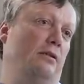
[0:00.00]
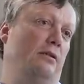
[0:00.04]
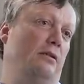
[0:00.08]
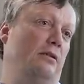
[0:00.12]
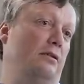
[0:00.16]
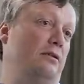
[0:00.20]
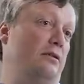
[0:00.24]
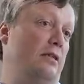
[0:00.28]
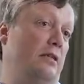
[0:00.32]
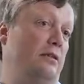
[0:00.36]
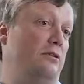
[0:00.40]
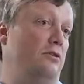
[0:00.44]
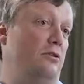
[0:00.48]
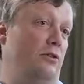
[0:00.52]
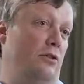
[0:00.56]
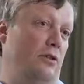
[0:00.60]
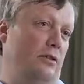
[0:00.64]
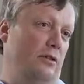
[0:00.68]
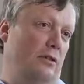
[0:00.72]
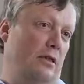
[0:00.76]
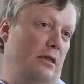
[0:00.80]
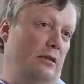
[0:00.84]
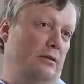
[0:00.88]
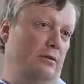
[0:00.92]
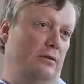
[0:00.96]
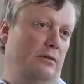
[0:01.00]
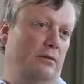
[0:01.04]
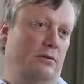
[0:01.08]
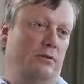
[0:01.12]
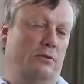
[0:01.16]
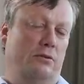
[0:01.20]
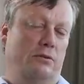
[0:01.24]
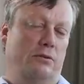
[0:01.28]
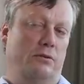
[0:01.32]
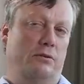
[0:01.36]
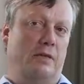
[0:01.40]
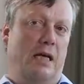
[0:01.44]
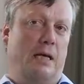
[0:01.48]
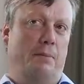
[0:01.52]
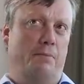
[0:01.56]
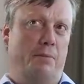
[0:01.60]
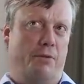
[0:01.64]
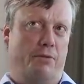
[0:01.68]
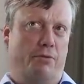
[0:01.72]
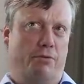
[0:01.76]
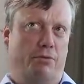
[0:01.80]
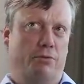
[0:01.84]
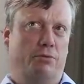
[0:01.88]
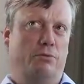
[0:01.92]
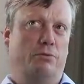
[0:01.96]
century. And to take me
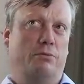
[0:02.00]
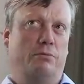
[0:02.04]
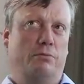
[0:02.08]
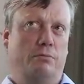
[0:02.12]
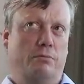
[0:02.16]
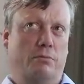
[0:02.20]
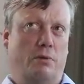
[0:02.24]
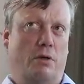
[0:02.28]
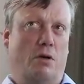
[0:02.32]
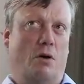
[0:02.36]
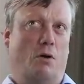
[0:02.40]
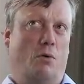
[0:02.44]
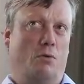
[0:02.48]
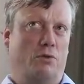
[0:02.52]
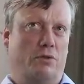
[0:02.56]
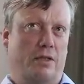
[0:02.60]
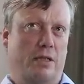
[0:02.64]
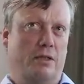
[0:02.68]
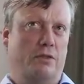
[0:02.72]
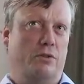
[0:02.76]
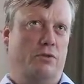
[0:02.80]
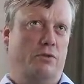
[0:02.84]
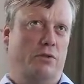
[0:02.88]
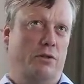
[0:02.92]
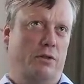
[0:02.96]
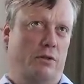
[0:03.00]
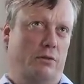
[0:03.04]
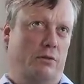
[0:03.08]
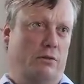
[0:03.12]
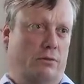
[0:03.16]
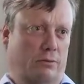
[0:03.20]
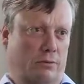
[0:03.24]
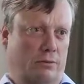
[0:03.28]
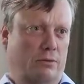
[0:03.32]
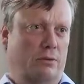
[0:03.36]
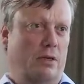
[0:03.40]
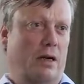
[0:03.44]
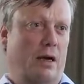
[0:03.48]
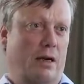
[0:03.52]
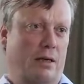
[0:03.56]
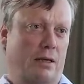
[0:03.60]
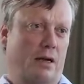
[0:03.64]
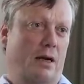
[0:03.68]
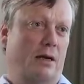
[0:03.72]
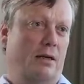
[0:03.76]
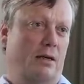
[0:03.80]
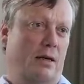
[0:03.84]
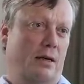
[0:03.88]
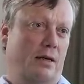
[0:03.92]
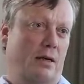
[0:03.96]
through a whole century,
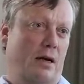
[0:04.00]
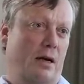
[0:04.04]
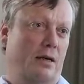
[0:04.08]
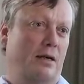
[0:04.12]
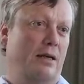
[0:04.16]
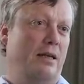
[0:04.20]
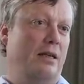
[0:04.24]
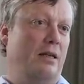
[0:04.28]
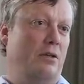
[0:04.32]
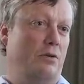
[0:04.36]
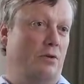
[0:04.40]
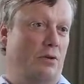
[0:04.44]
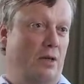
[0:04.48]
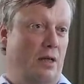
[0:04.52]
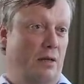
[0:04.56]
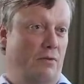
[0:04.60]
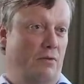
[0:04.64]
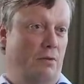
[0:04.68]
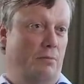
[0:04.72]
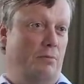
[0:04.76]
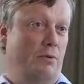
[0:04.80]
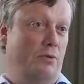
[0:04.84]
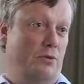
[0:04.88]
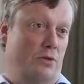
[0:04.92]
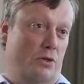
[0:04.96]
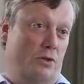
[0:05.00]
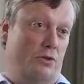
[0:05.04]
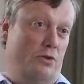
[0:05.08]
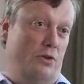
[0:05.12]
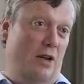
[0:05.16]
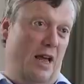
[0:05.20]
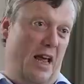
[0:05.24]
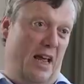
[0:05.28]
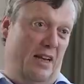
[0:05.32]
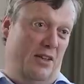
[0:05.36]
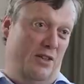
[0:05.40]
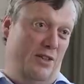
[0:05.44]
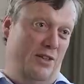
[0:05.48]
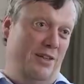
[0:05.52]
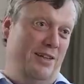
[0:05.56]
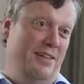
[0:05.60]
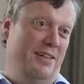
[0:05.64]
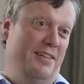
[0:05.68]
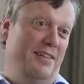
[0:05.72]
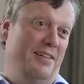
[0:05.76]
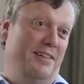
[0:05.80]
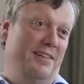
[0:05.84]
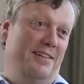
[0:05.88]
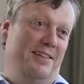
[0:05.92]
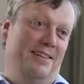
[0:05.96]
I needed to give him a certain age.
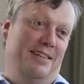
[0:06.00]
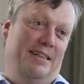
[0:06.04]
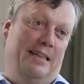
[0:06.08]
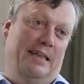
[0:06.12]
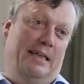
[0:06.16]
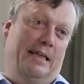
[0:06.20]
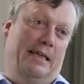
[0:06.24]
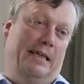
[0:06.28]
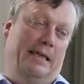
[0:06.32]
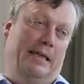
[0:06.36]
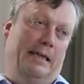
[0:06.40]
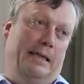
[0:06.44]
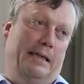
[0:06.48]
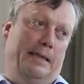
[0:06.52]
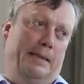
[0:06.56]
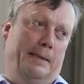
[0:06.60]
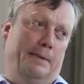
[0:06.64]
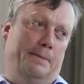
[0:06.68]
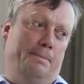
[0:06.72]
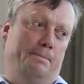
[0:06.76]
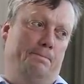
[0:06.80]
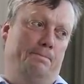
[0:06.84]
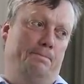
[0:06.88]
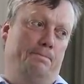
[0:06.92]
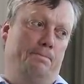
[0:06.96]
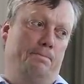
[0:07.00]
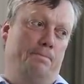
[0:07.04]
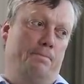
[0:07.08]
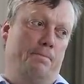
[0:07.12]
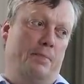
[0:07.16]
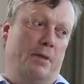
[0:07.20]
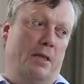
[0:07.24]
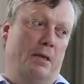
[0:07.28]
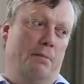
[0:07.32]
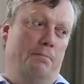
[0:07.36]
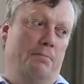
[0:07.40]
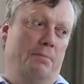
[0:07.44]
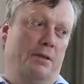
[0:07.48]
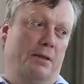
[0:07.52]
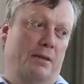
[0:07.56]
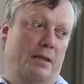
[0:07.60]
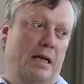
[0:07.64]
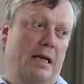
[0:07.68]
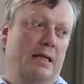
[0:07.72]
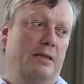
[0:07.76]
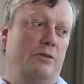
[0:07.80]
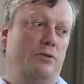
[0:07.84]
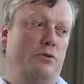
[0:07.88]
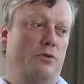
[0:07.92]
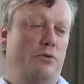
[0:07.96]
But
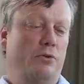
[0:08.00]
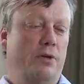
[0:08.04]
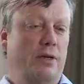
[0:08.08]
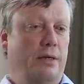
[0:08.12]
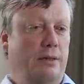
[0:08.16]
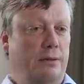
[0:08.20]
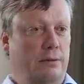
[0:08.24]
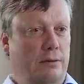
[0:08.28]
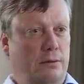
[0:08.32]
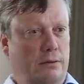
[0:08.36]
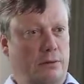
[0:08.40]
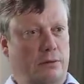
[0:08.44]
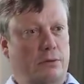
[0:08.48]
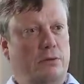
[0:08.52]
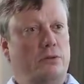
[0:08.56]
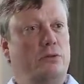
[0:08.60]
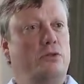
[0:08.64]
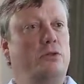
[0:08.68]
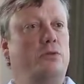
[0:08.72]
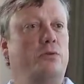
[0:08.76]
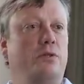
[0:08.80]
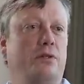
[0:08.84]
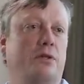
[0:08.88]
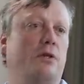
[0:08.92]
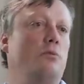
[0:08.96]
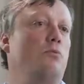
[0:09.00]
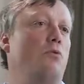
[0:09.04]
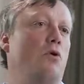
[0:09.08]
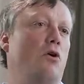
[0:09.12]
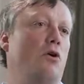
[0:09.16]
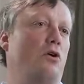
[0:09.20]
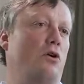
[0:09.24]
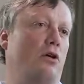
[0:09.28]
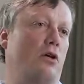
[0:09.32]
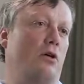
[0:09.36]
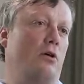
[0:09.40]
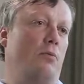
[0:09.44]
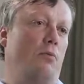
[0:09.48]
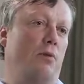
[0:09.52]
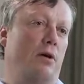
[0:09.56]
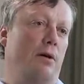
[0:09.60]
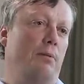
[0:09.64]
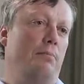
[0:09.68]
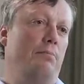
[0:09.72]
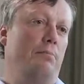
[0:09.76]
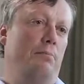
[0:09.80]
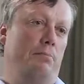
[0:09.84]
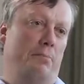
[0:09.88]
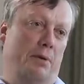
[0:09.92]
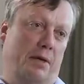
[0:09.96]
then during the work, we
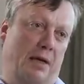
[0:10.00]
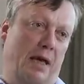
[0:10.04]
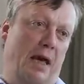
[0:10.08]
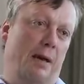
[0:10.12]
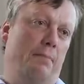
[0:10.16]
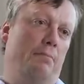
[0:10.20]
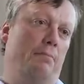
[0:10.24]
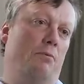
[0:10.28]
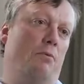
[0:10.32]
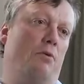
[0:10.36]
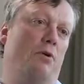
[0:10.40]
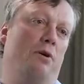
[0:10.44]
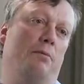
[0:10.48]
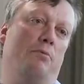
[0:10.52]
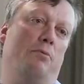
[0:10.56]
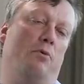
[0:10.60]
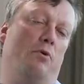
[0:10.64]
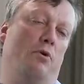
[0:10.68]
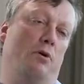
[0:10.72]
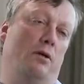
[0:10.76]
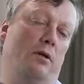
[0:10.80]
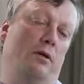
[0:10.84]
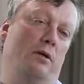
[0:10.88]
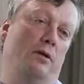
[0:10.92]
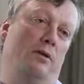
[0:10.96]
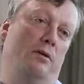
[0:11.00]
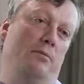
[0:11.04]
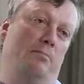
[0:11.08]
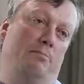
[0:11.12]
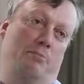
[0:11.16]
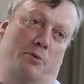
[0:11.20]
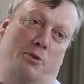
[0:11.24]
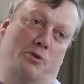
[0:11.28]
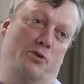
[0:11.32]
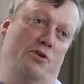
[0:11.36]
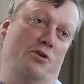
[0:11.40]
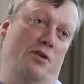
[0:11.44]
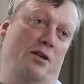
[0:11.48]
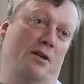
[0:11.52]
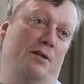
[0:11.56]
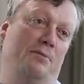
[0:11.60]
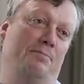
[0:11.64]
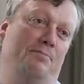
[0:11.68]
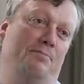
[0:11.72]
became more and more personal.